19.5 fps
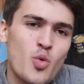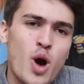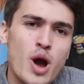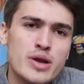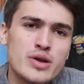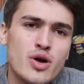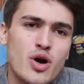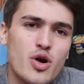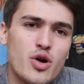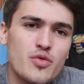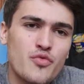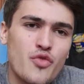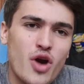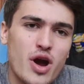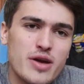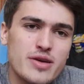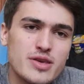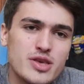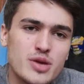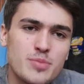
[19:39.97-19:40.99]
why not,
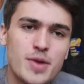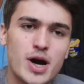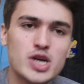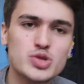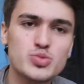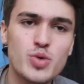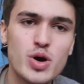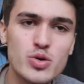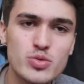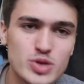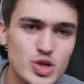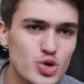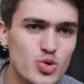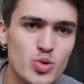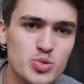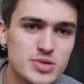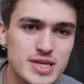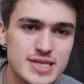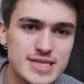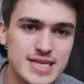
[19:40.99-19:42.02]
right? You might as well
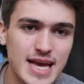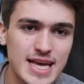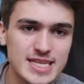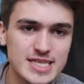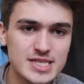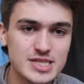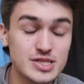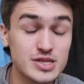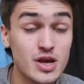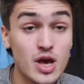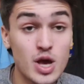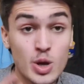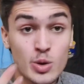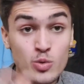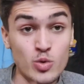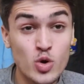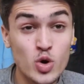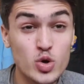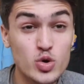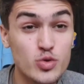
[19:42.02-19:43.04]
do all the tests.
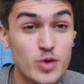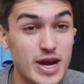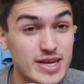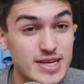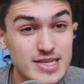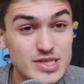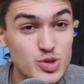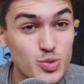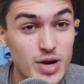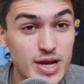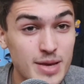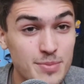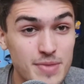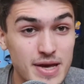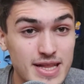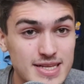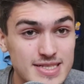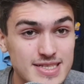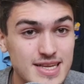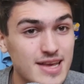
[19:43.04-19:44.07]
We're already 20
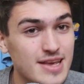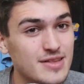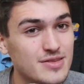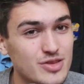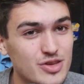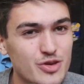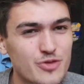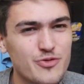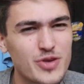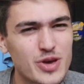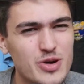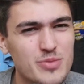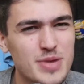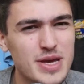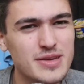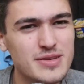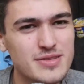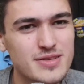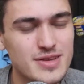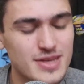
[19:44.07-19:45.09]
minutes in, you feel
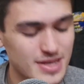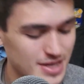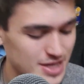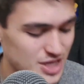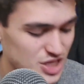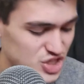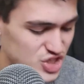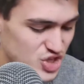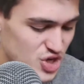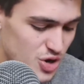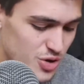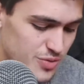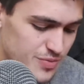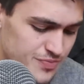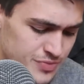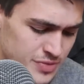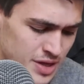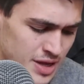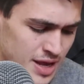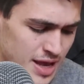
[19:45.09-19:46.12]
me? So,
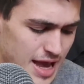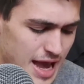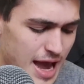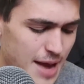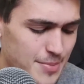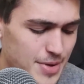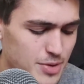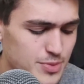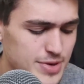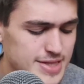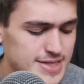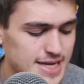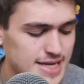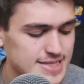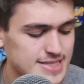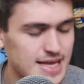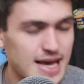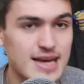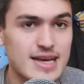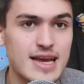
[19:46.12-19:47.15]
how about we
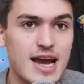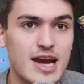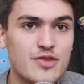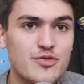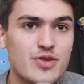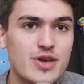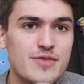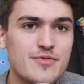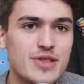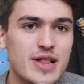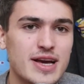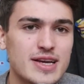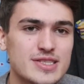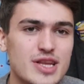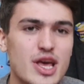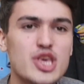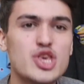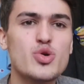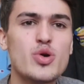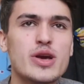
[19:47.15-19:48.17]
test that gag
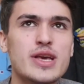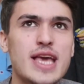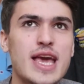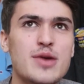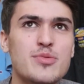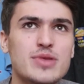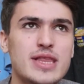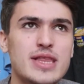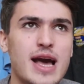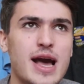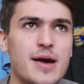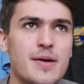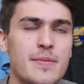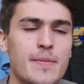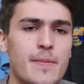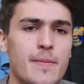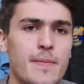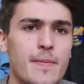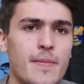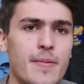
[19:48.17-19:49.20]
reflex? Are you okay with that?
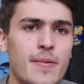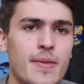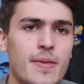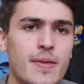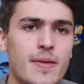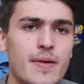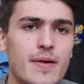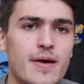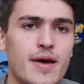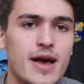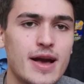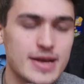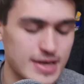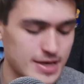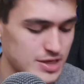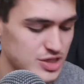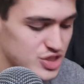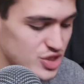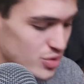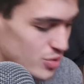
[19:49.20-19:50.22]

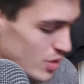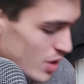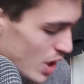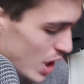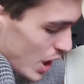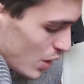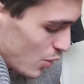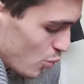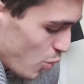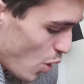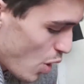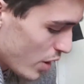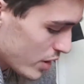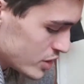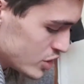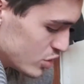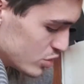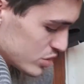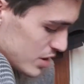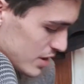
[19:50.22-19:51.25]
Okay, so what I
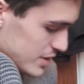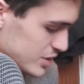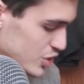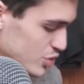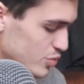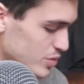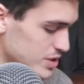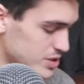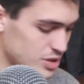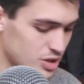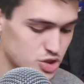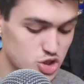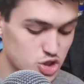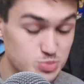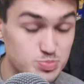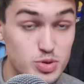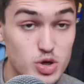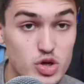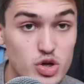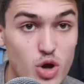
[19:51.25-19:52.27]
usually do is I'll
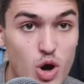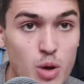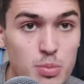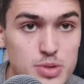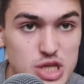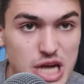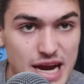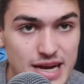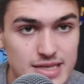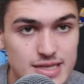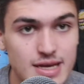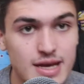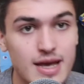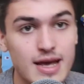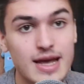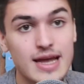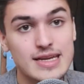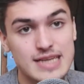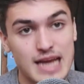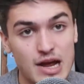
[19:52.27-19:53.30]
just put an object
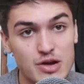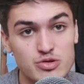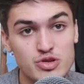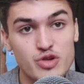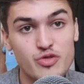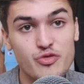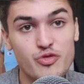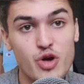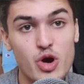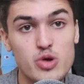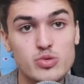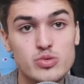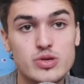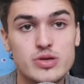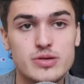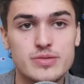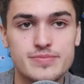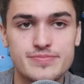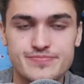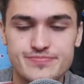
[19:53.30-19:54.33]
down your
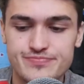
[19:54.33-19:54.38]
throat,